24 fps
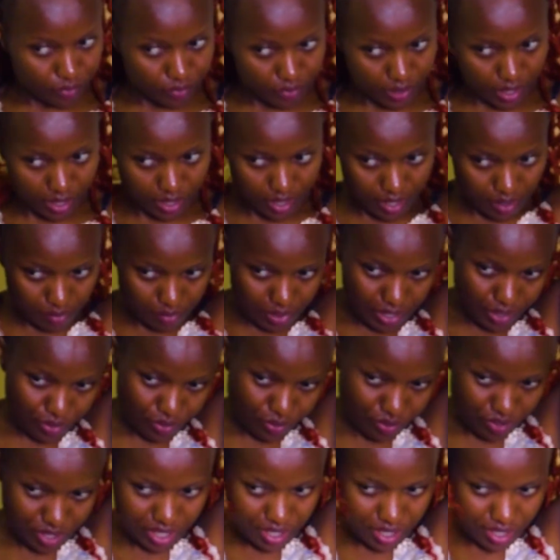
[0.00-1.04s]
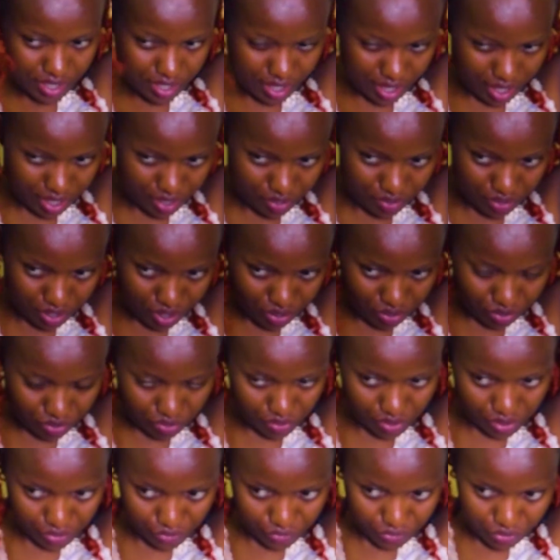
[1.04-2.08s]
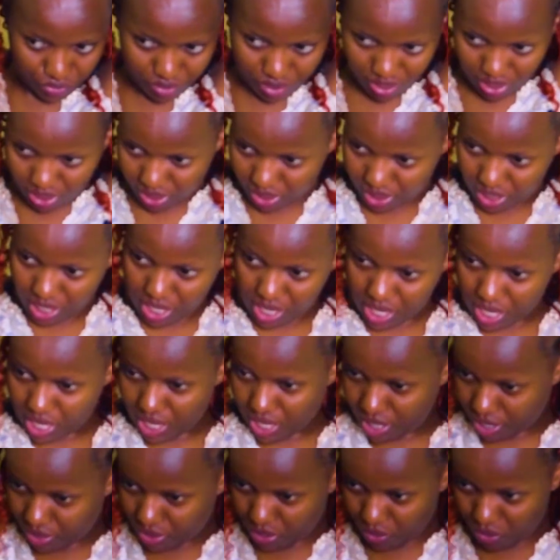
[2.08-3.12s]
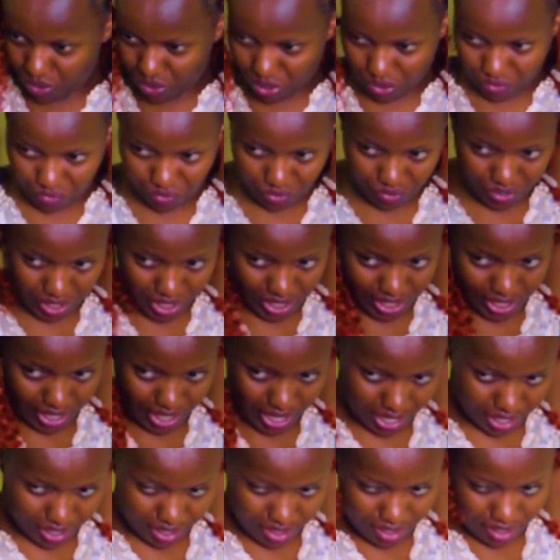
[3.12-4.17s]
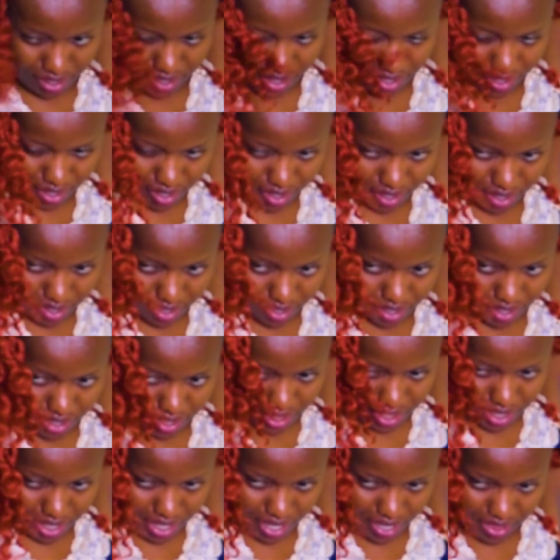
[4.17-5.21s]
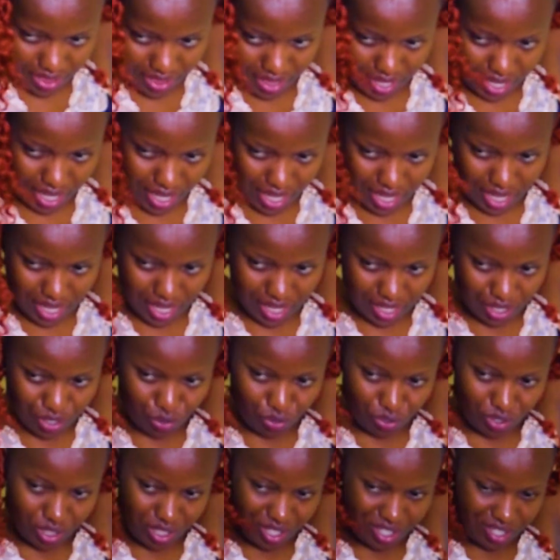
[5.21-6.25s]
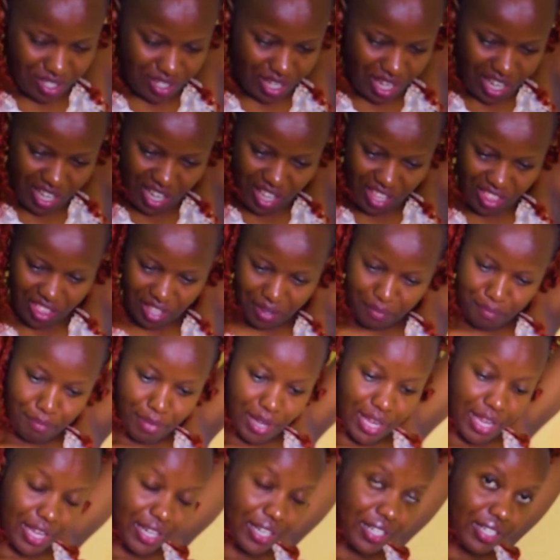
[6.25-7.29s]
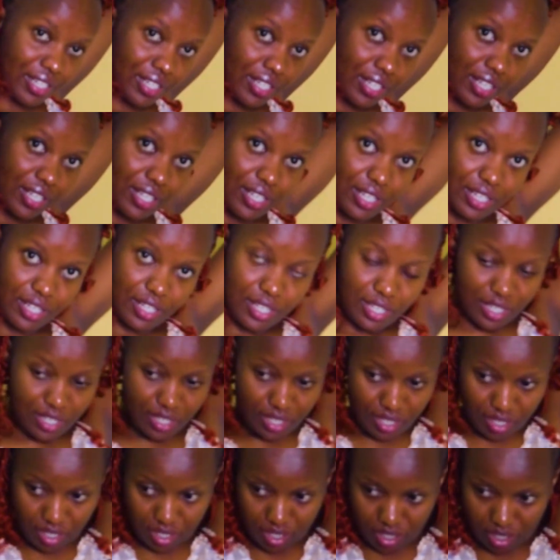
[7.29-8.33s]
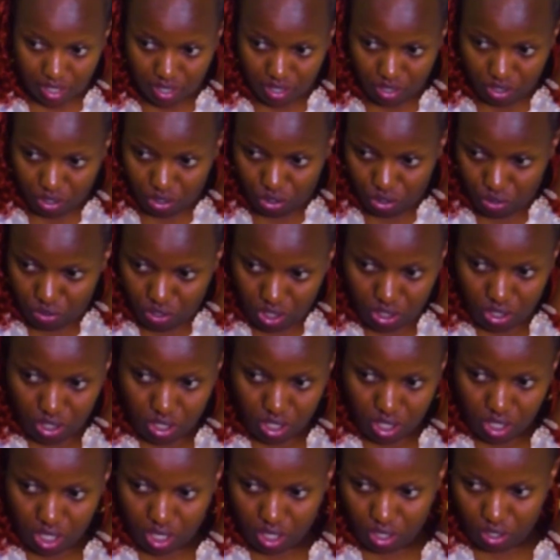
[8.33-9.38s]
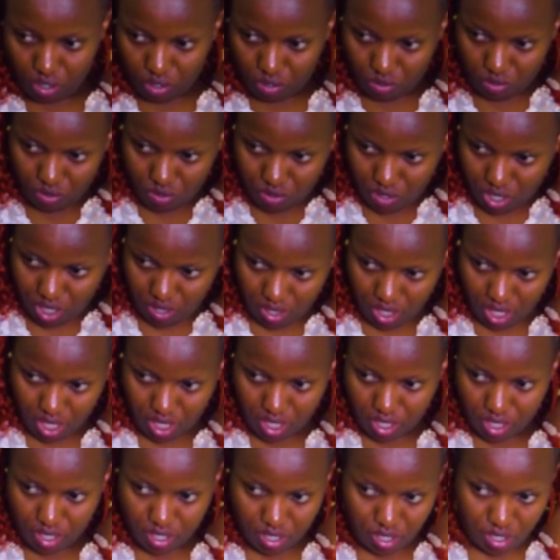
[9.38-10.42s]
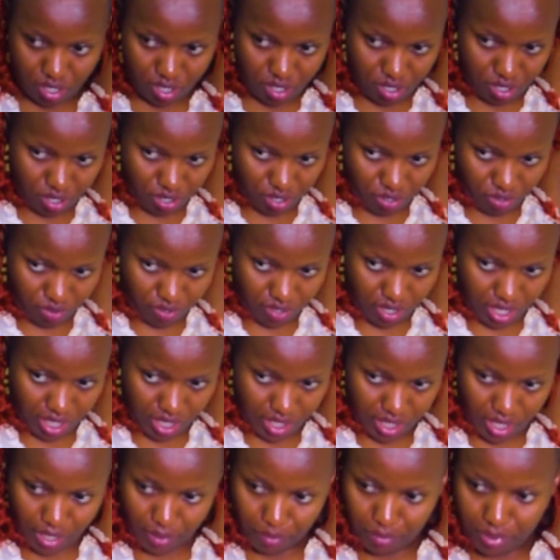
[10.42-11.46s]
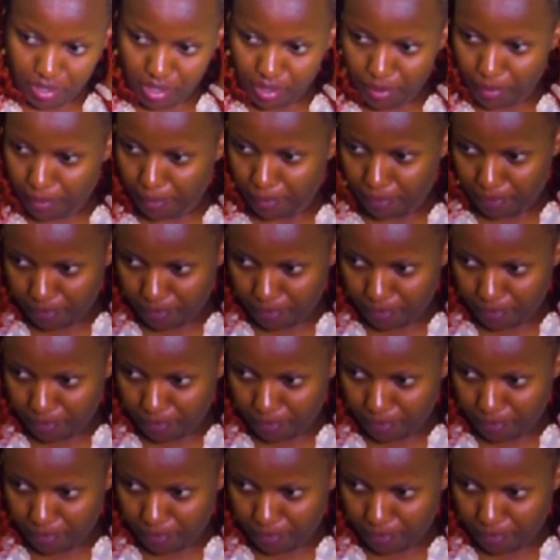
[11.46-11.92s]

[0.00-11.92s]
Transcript: The same case to this side, you can always fold it the way you have already held and then use another band, or you can just undo and then use the same seam.